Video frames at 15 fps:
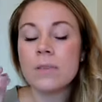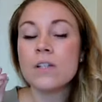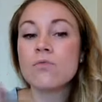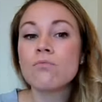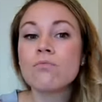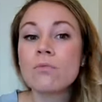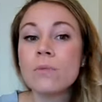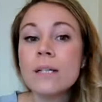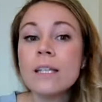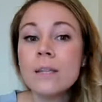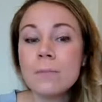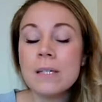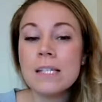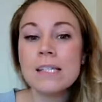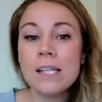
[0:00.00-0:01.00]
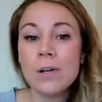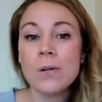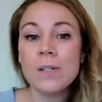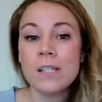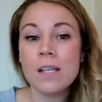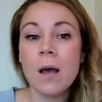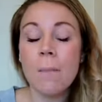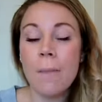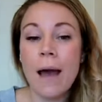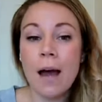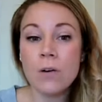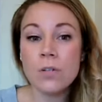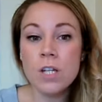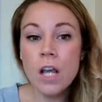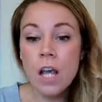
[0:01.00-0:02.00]
Let's really be serious
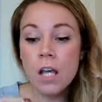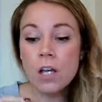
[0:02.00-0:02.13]
about